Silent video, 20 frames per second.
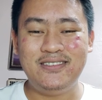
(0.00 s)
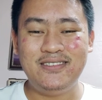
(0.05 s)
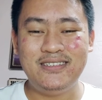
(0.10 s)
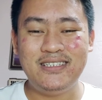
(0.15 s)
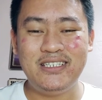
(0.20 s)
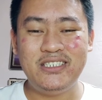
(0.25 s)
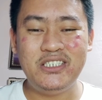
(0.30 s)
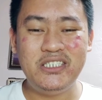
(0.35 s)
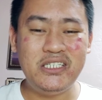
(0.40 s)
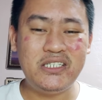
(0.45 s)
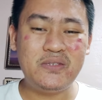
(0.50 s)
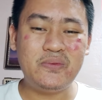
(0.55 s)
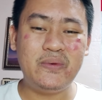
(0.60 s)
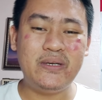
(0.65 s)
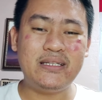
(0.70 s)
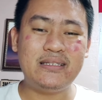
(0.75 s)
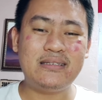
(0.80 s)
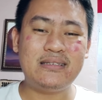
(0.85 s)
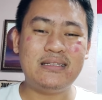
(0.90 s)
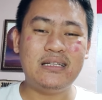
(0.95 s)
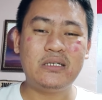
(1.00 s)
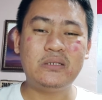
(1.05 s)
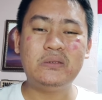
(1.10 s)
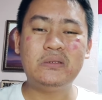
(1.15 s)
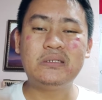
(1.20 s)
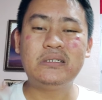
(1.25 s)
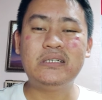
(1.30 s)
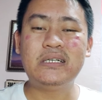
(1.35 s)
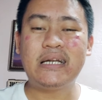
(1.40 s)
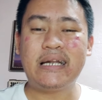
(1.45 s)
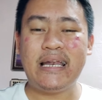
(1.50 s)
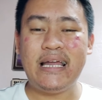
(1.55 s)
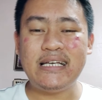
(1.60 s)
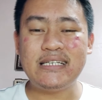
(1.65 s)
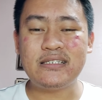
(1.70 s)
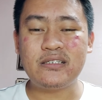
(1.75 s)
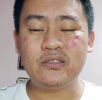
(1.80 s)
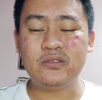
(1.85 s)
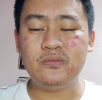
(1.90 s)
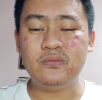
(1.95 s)
The G Suites, the Google
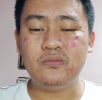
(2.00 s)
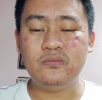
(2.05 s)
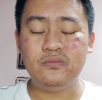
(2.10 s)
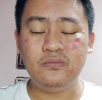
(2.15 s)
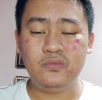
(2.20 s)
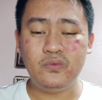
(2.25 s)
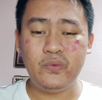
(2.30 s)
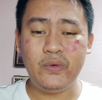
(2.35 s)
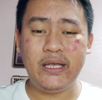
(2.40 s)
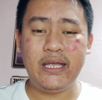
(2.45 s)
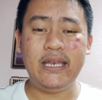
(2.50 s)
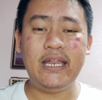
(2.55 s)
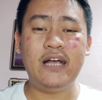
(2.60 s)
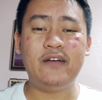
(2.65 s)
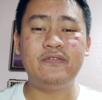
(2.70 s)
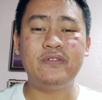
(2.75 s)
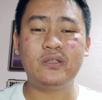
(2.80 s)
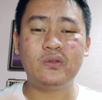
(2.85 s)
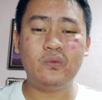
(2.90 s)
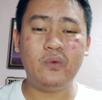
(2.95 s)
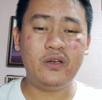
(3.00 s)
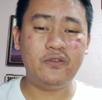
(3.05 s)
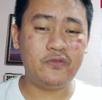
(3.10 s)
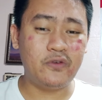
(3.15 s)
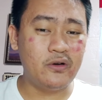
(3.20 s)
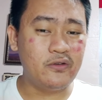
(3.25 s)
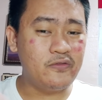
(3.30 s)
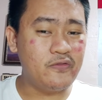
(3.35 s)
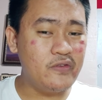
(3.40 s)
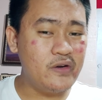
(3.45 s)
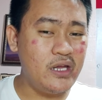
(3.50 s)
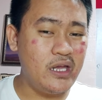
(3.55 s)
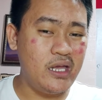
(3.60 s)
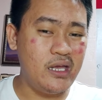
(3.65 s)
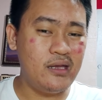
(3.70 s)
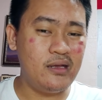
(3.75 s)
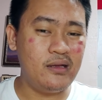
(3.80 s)
Classroom, we can have that one for free.